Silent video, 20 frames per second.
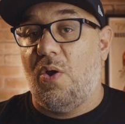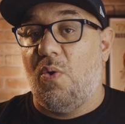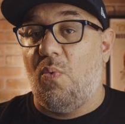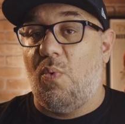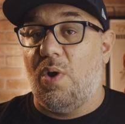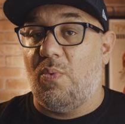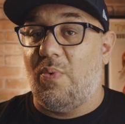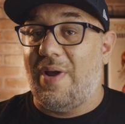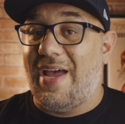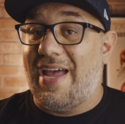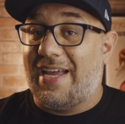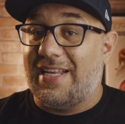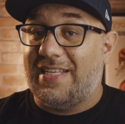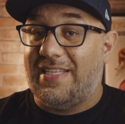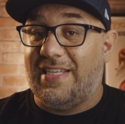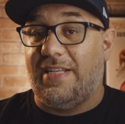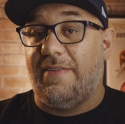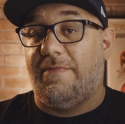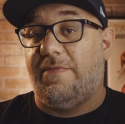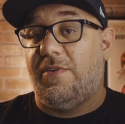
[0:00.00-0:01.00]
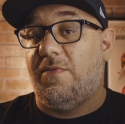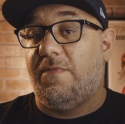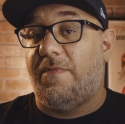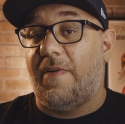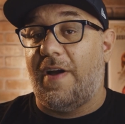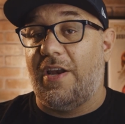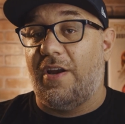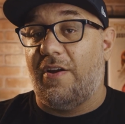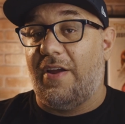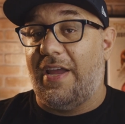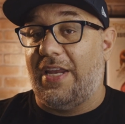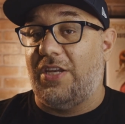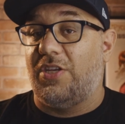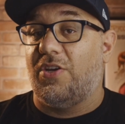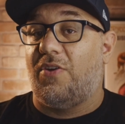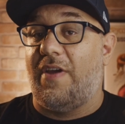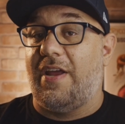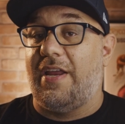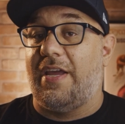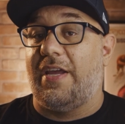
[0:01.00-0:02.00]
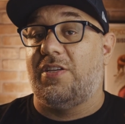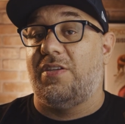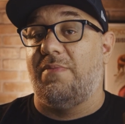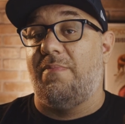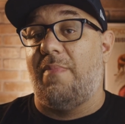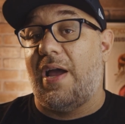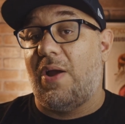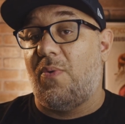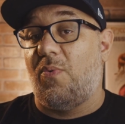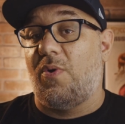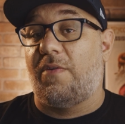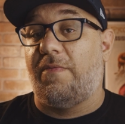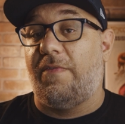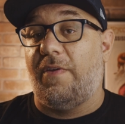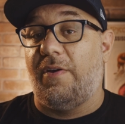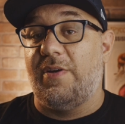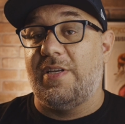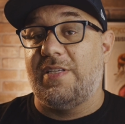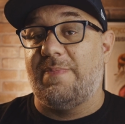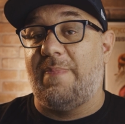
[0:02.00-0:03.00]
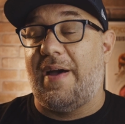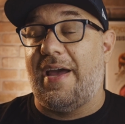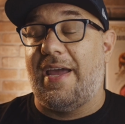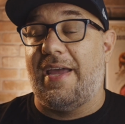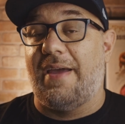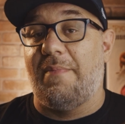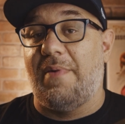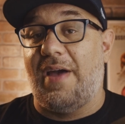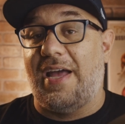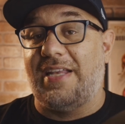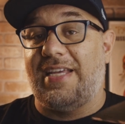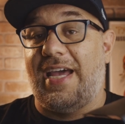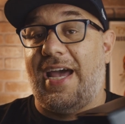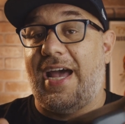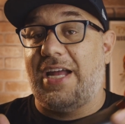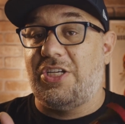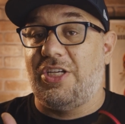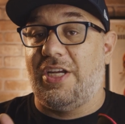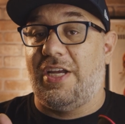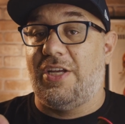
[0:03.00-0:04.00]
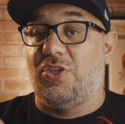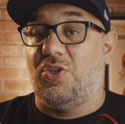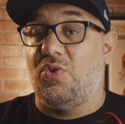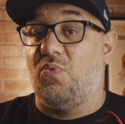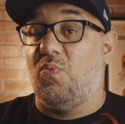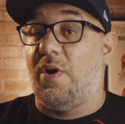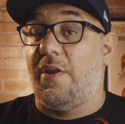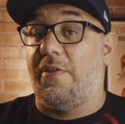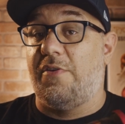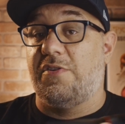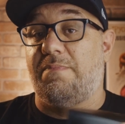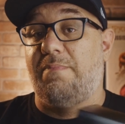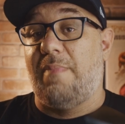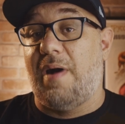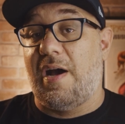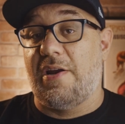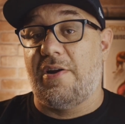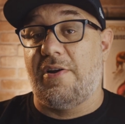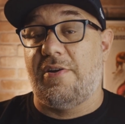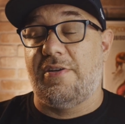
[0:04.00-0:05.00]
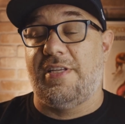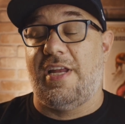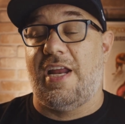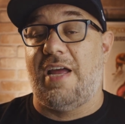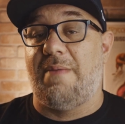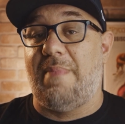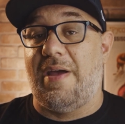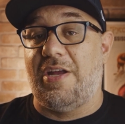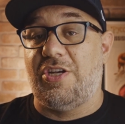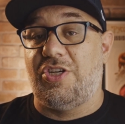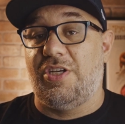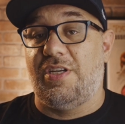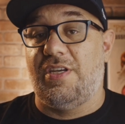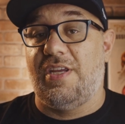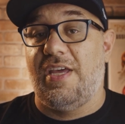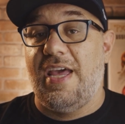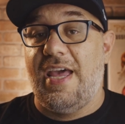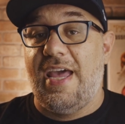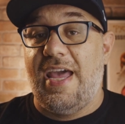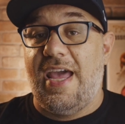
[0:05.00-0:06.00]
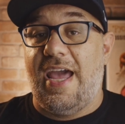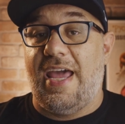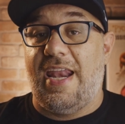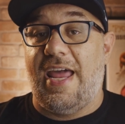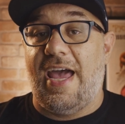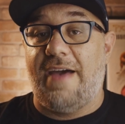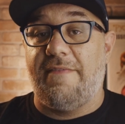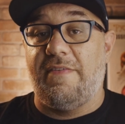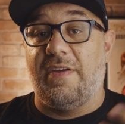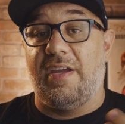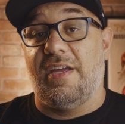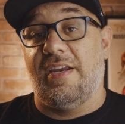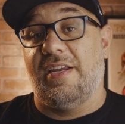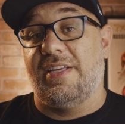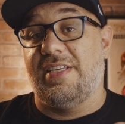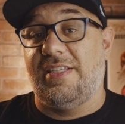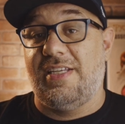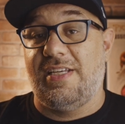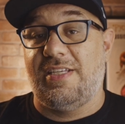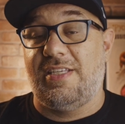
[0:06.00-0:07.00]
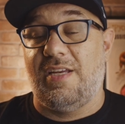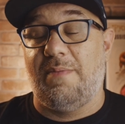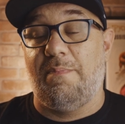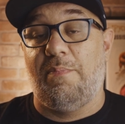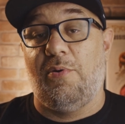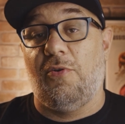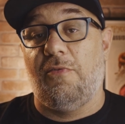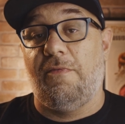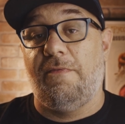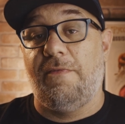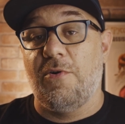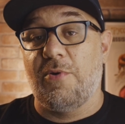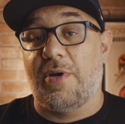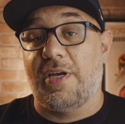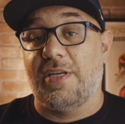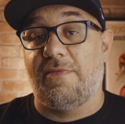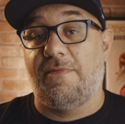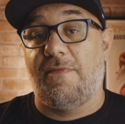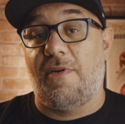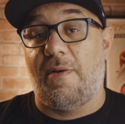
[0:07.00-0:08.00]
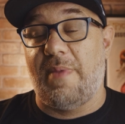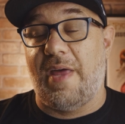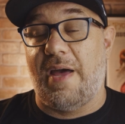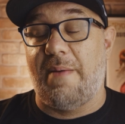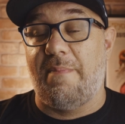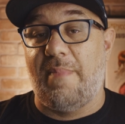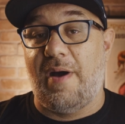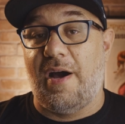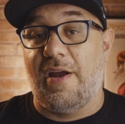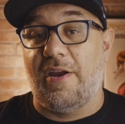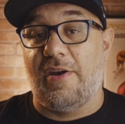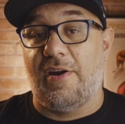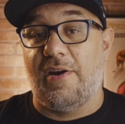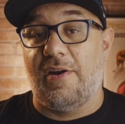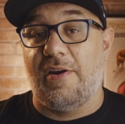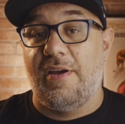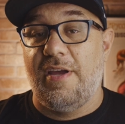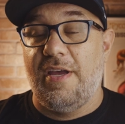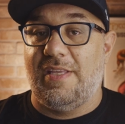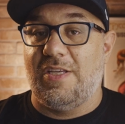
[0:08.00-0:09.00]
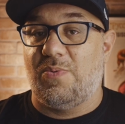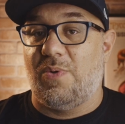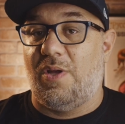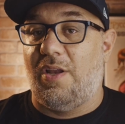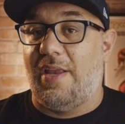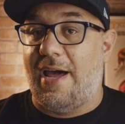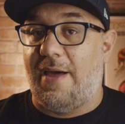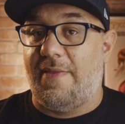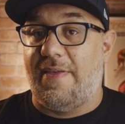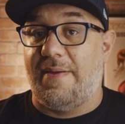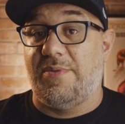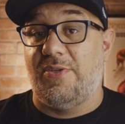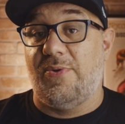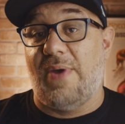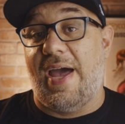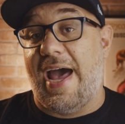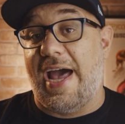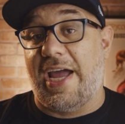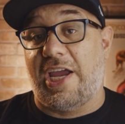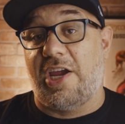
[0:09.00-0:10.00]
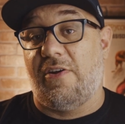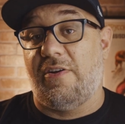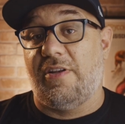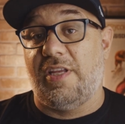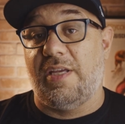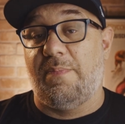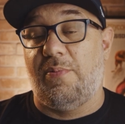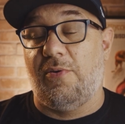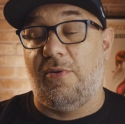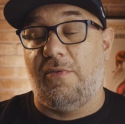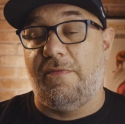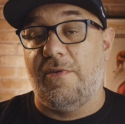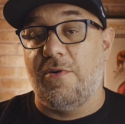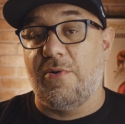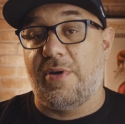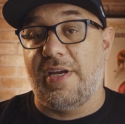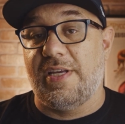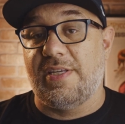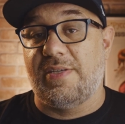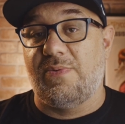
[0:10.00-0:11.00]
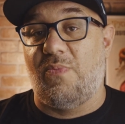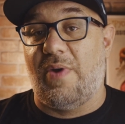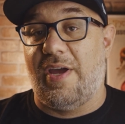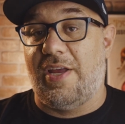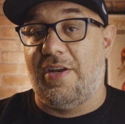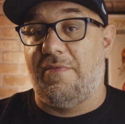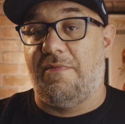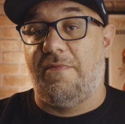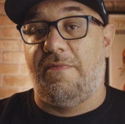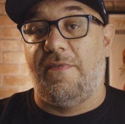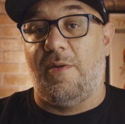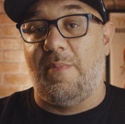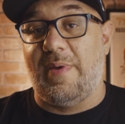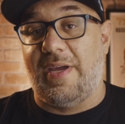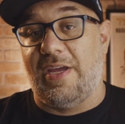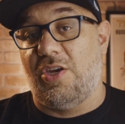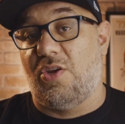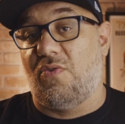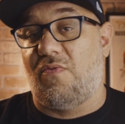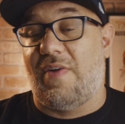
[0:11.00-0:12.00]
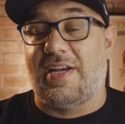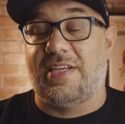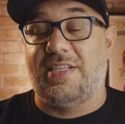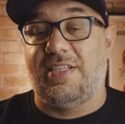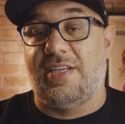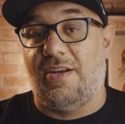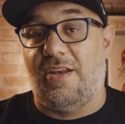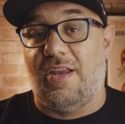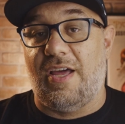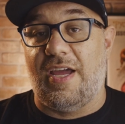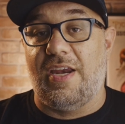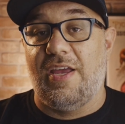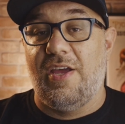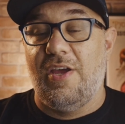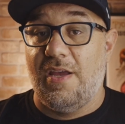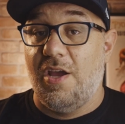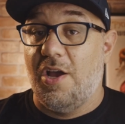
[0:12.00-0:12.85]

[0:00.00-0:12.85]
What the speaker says: One way I could see the viewfinder integrating into my workflow is by attaching it to one of those monitors that I mentioned and having an assistant pull focus from that monitor. This will allow them to accurately pull focus when filming in direct sunlight.